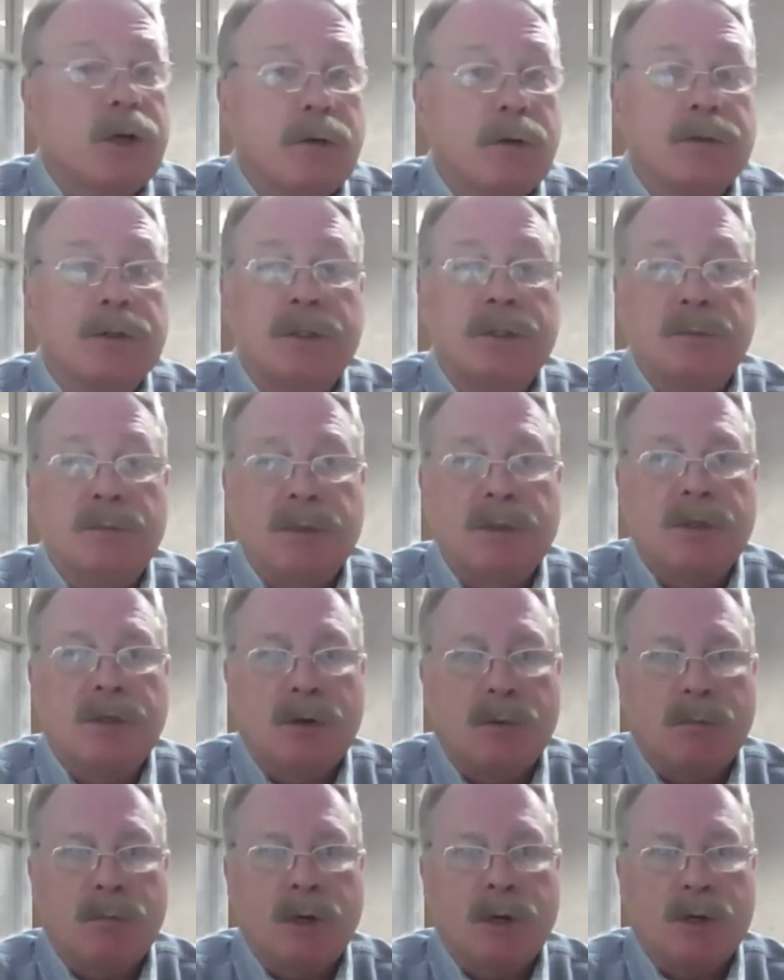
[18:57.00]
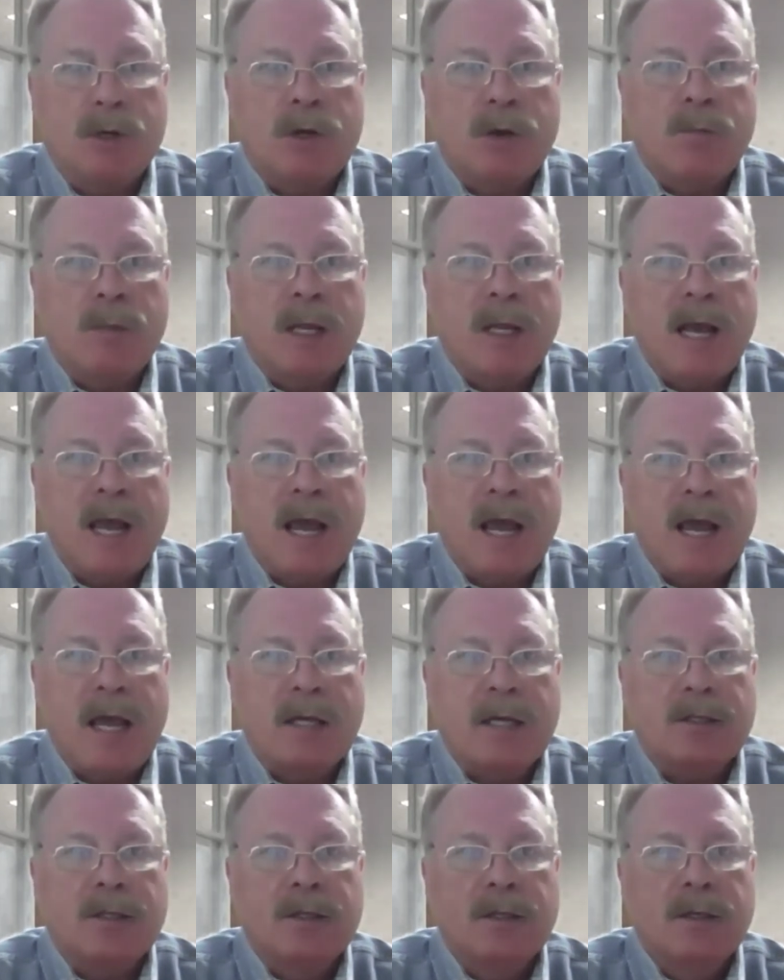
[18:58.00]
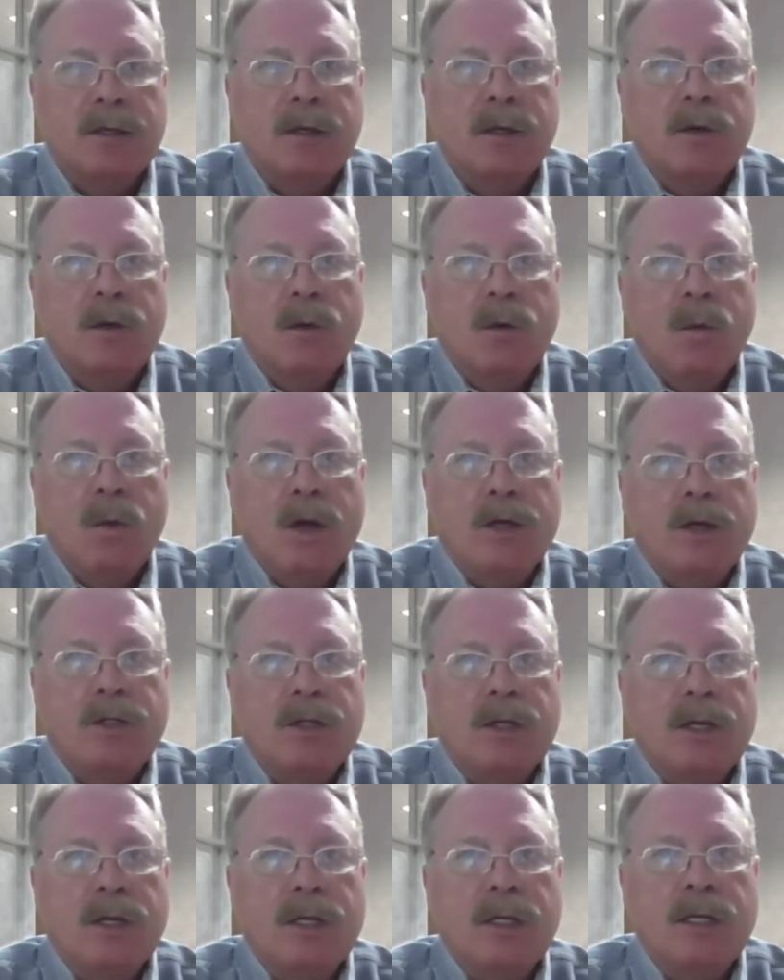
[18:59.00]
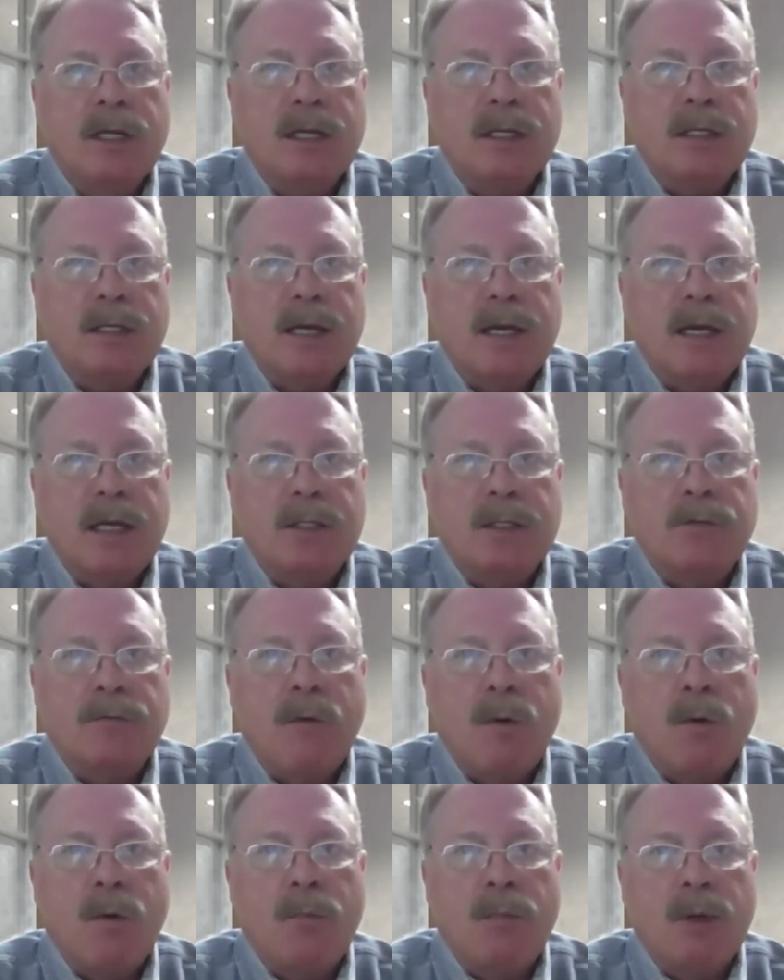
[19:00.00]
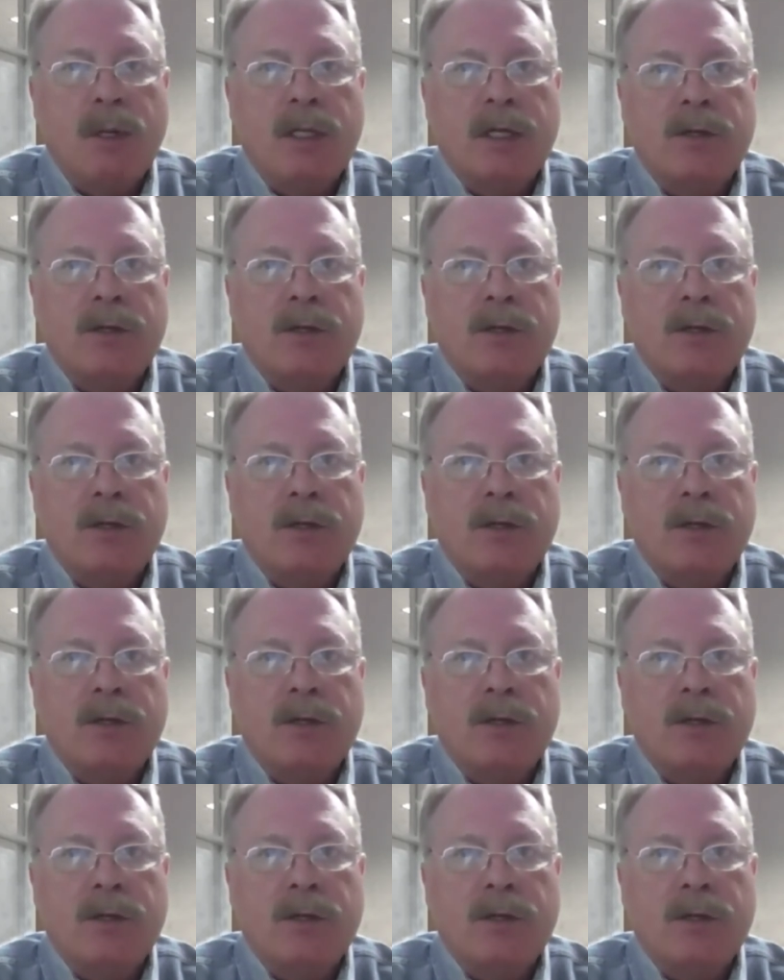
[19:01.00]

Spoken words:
Services Procurement Act, which dictates for